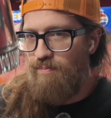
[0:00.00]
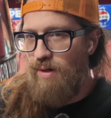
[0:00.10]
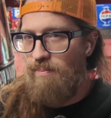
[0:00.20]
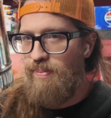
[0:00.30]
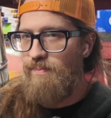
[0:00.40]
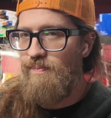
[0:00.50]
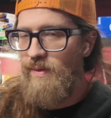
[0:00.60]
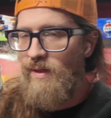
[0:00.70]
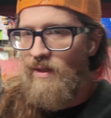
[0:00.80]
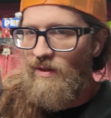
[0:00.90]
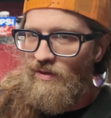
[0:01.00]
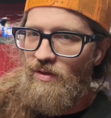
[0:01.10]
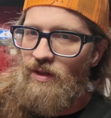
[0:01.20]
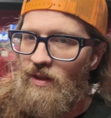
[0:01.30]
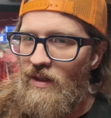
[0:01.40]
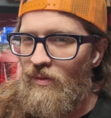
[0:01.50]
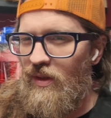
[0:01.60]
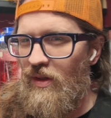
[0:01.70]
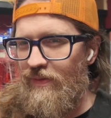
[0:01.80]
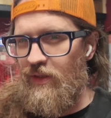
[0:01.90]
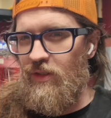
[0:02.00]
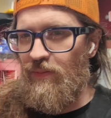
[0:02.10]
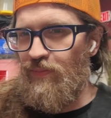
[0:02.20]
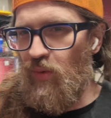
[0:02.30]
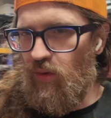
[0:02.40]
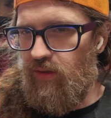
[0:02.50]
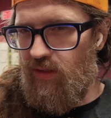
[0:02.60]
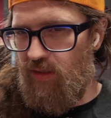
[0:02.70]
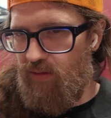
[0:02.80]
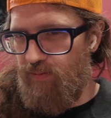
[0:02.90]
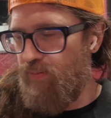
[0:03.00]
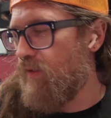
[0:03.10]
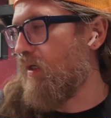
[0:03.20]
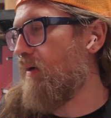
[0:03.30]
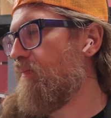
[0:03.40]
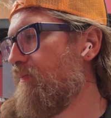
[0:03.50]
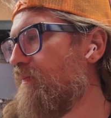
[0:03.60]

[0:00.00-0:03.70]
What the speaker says: plop, so that then we don't have to support this from the top.